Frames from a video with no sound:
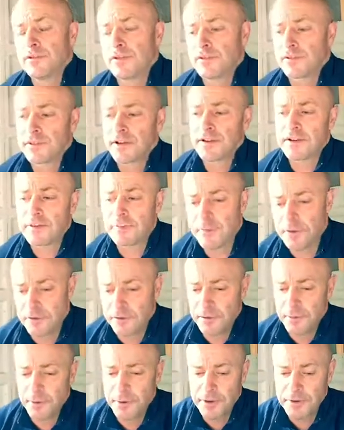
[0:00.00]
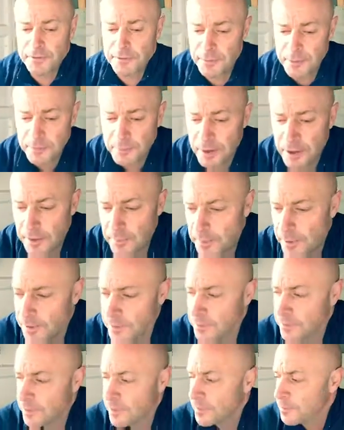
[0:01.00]
Standing military press with a
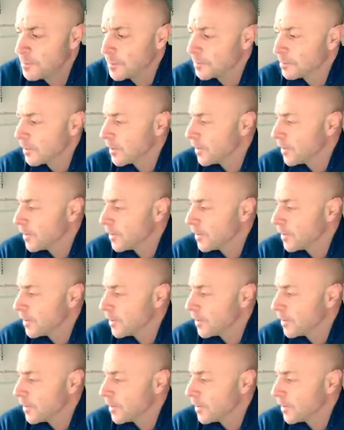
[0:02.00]
barbell, Olympic